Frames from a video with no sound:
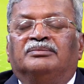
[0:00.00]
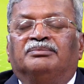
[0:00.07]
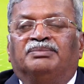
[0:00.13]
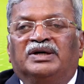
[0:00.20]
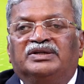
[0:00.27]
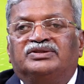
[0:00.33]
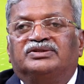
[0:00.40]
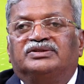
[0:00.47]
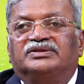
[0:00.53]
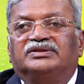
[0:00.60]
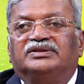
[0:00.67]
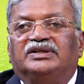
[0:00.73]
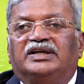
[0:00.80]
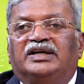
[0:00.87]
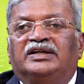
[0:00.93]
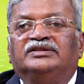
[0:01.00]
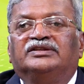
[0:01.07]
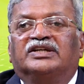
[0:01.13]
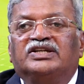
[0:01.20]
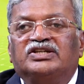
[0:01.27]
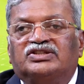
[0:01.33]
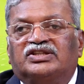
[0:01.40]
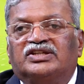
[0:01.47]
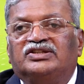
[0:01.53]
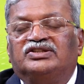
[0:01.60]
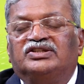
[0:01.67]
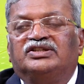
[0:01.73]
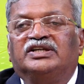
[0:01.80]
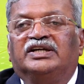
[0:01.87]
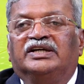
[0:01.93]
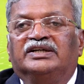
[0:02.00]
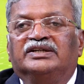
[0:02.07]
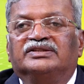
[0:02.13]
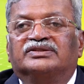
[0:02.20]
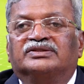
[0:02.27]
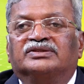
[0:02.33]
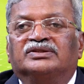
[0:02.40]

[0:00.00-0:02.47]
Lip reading: but in recent days